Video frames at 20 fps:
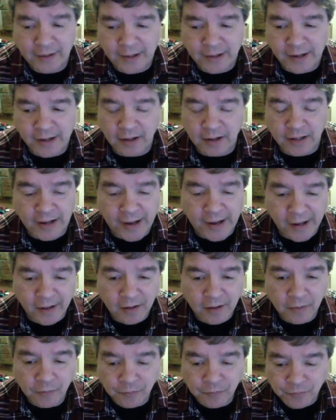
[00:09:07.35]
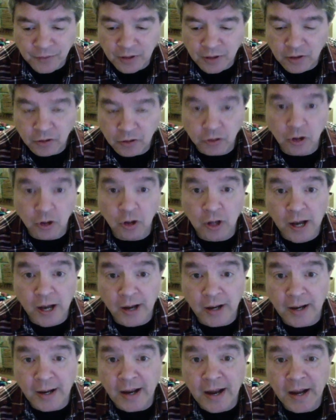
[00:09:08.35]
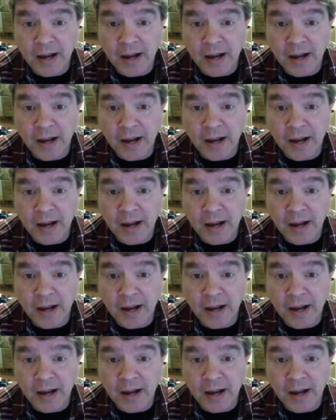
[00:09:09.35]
the lathe Shoreline I got,